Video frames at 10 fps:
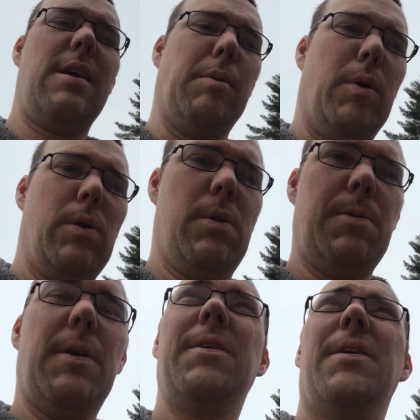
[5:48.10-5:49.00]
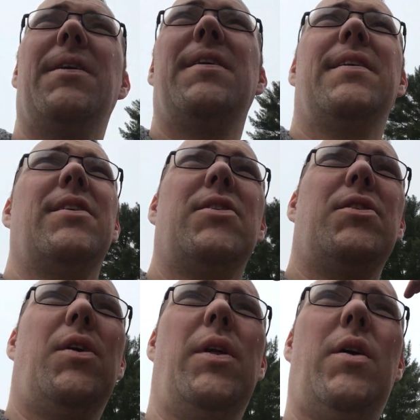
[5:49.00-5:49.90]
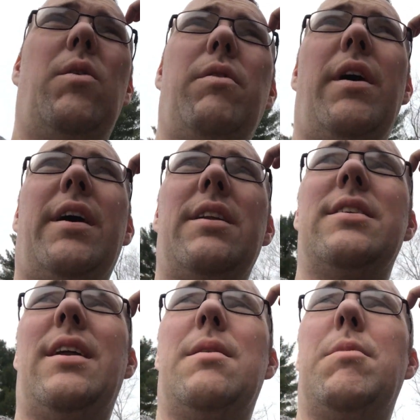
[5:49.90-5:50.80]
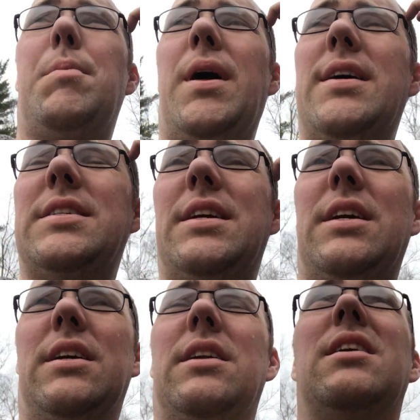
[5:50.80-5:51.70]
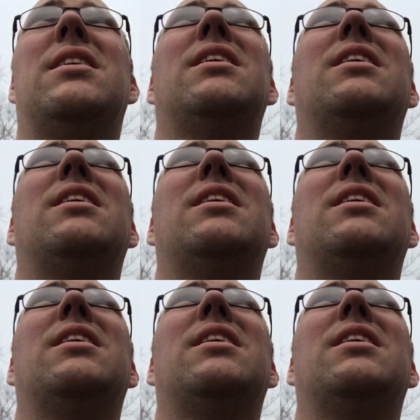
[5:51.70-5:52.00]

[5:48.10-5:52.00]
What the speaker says: gable so that hopefully I can tighten up the plastic and